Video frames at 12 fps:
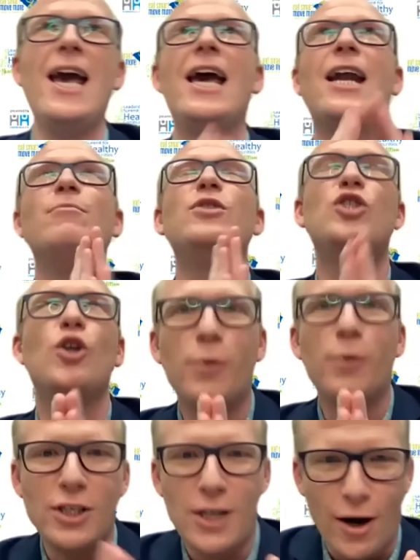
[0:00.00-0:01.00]
And I'm
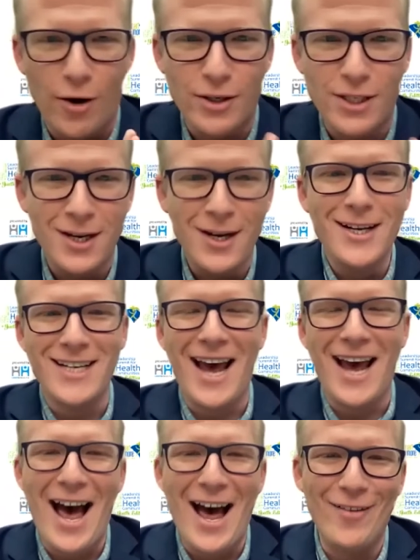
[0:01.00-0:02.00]
super stoked to
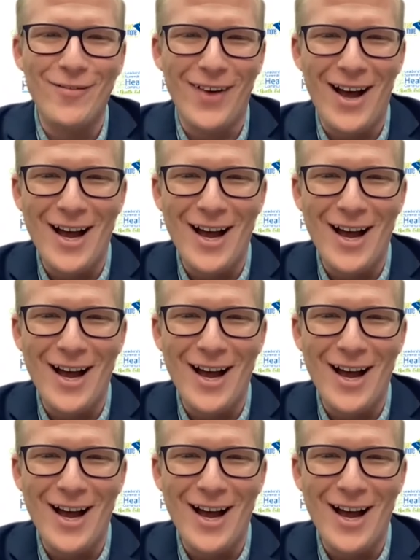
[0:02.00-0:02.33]
have